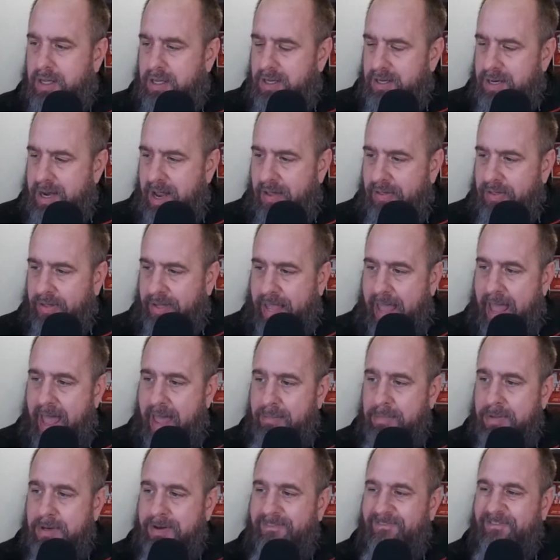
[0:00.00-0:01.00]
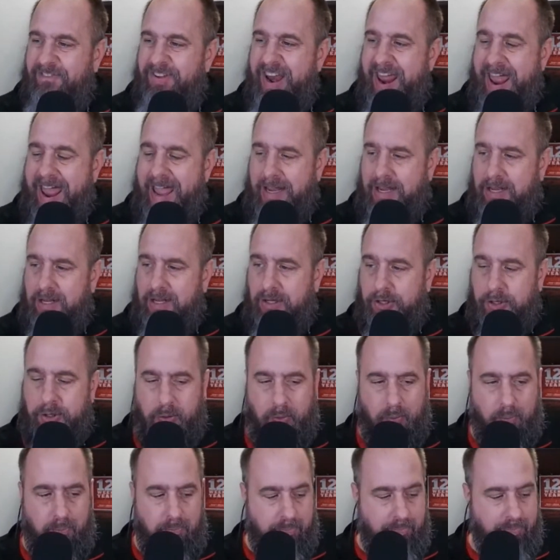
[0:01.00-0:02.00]
Now, the common
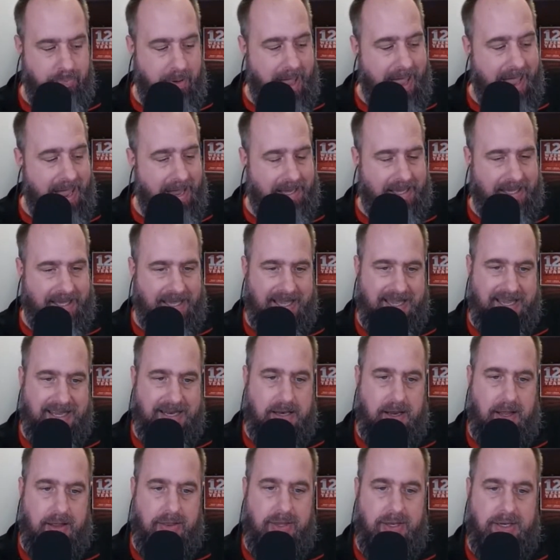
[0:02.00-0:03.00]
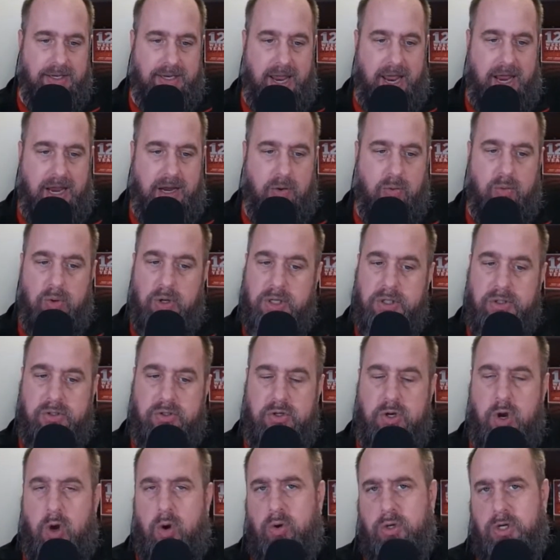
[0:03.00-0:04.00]
vernacular back in the day was
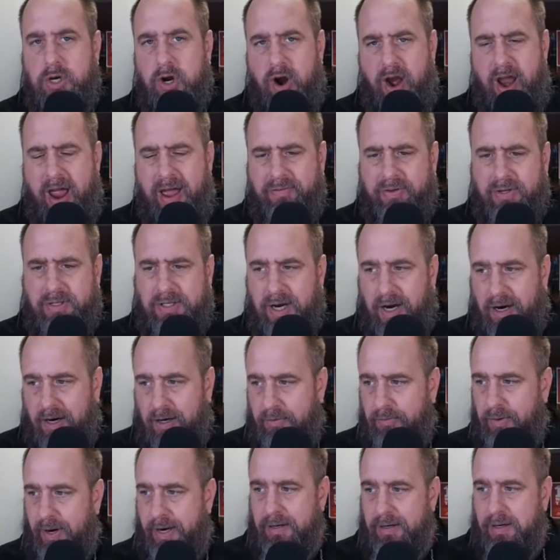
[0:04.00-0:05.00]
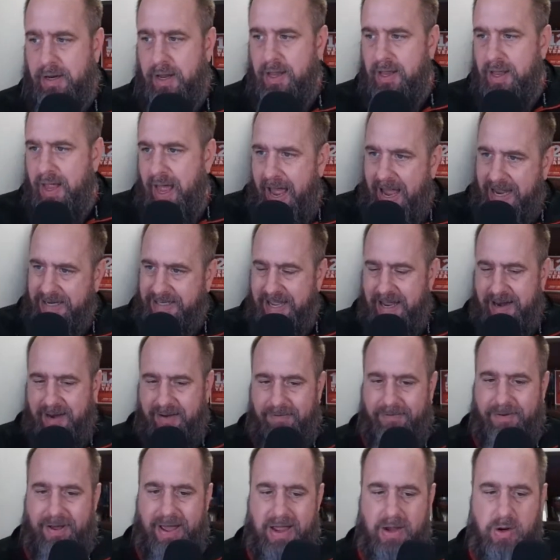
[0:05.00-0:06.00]
know your avatar, right?
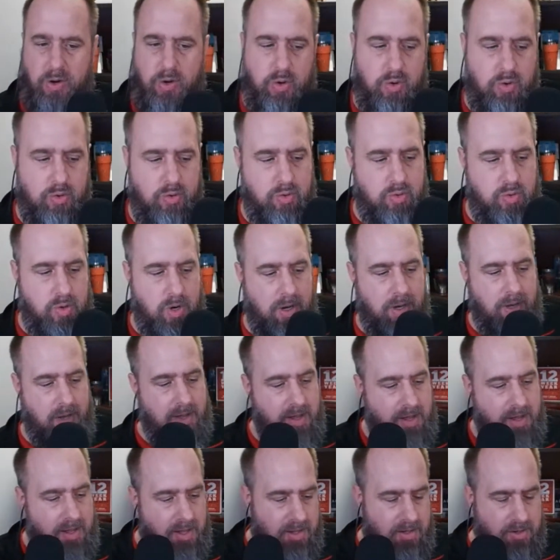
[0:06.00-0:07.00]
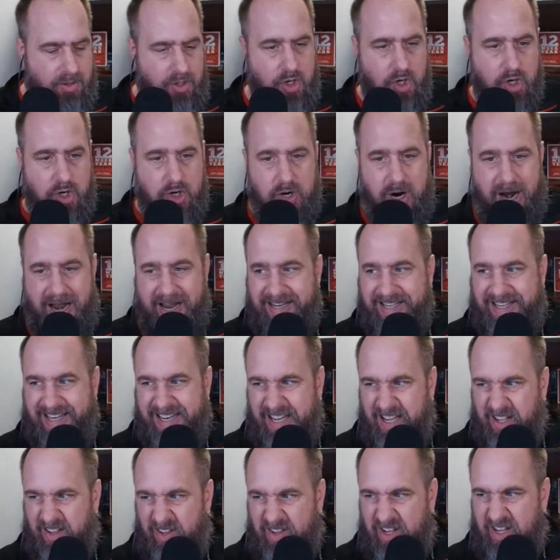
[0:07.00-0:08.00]
Identify who your
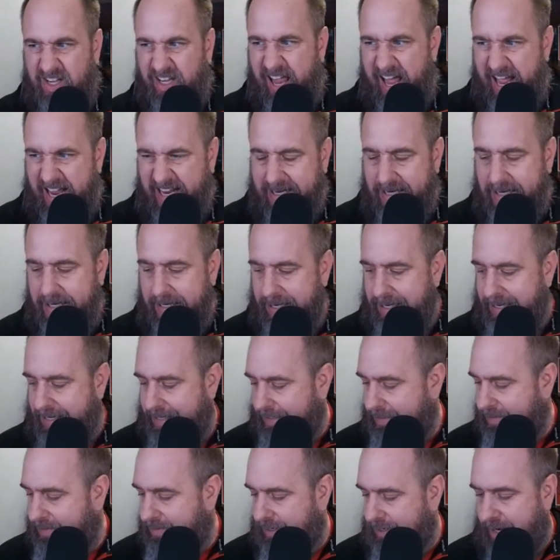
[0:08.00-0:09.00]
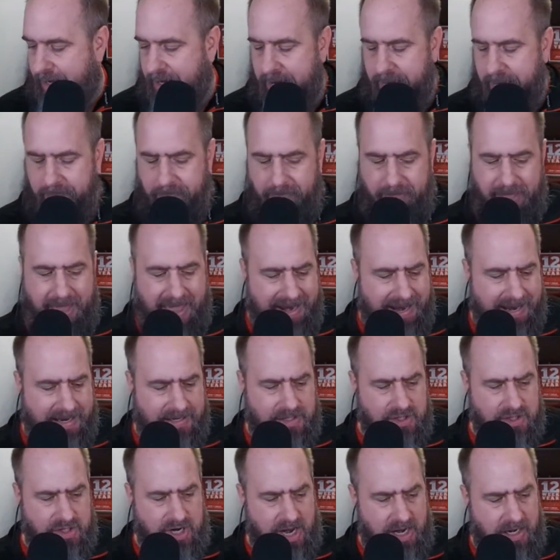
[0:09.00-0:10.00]
ideal client is. That
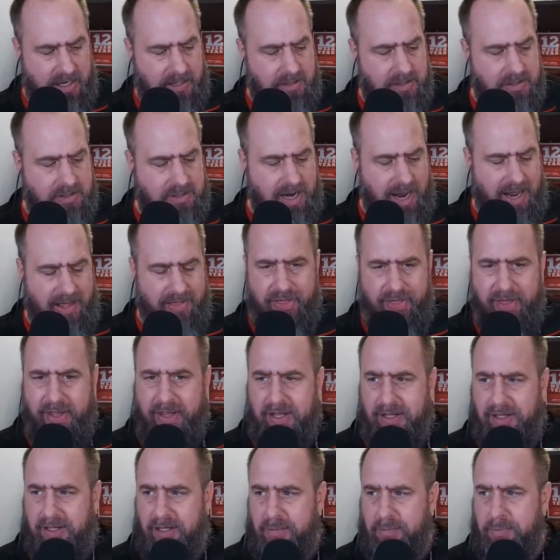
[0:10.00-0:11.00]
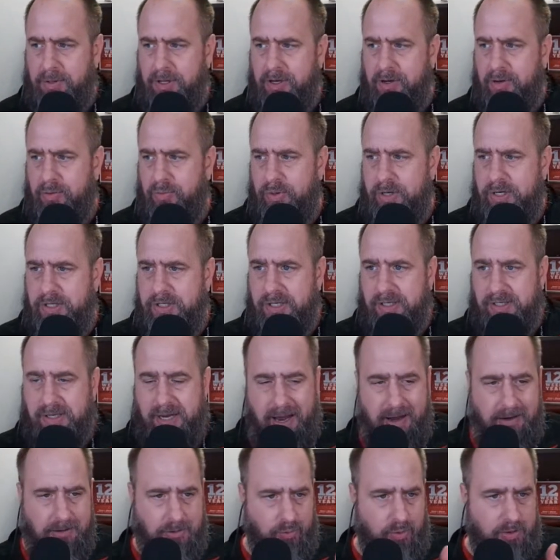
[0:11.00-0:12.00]
has changed, I think, a little bit in recent
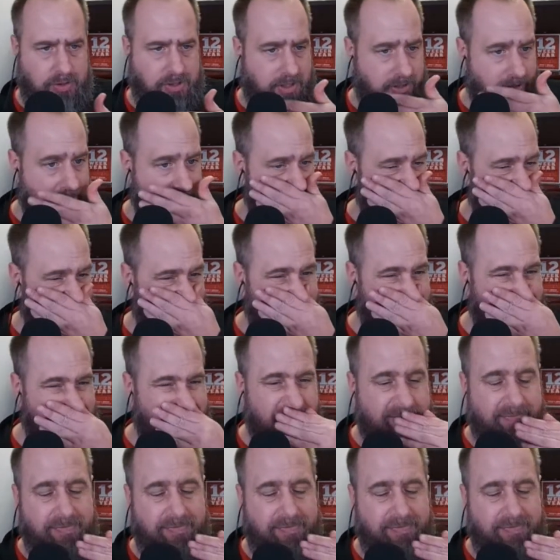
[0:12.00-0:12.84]
times, recent trends,